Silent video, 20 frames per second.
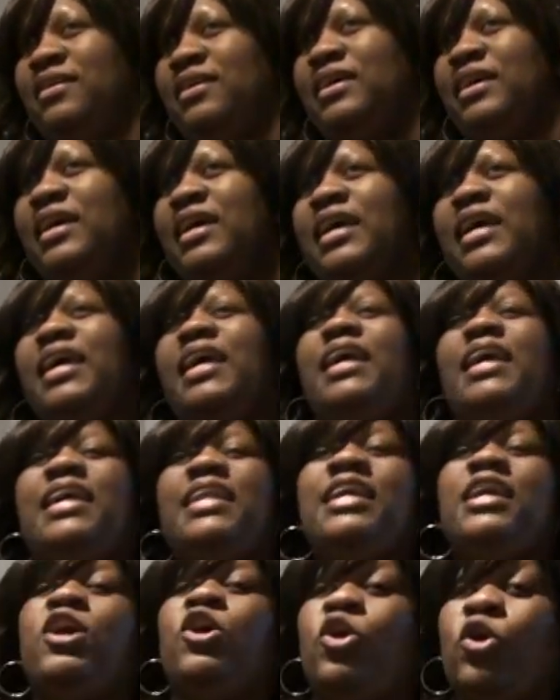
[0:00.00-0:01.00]
that is.
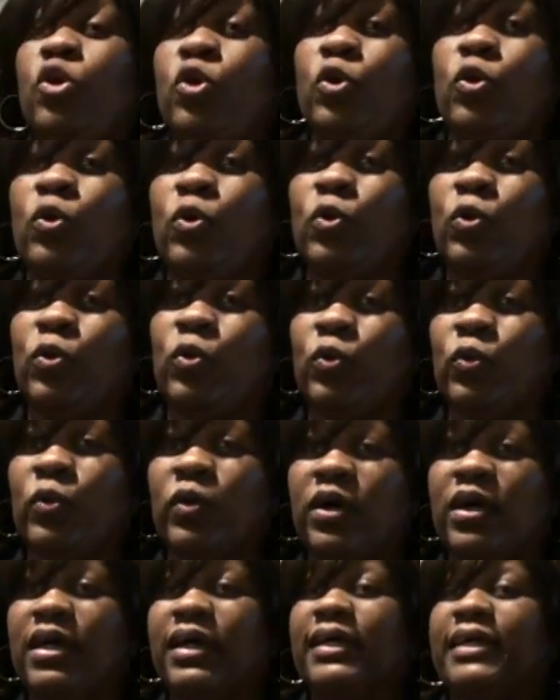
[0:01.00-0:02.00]
That's Anywho. more than two
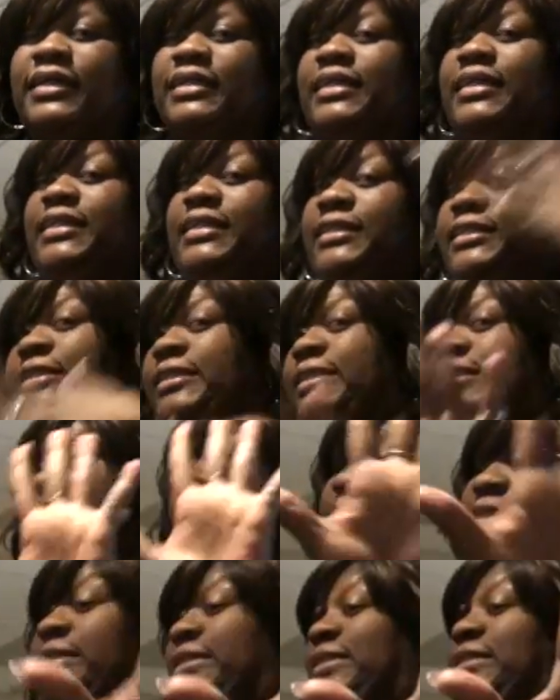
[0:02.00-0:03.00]
slices two slices of
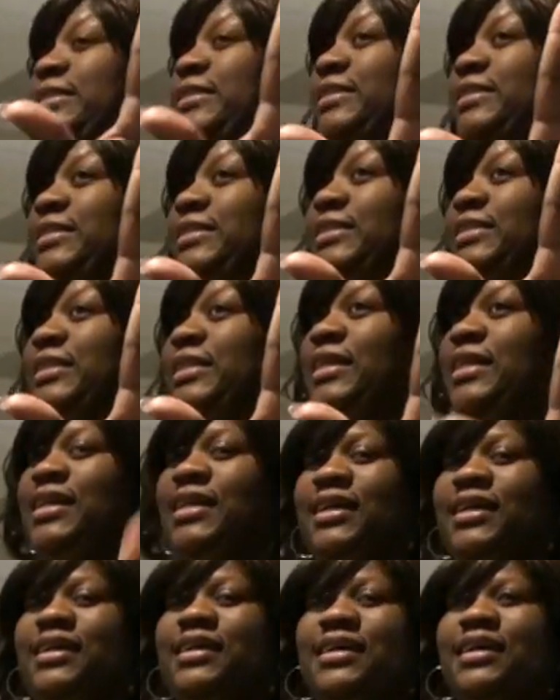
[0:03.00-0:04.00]
pizza on the dime
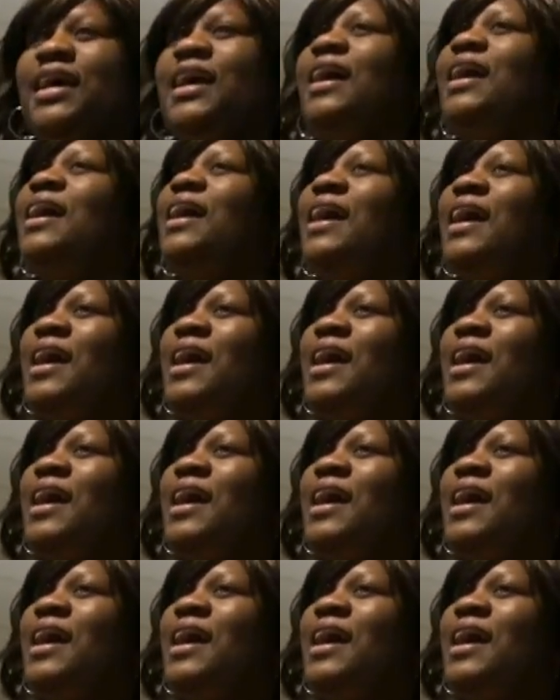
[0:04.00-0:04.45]
plan.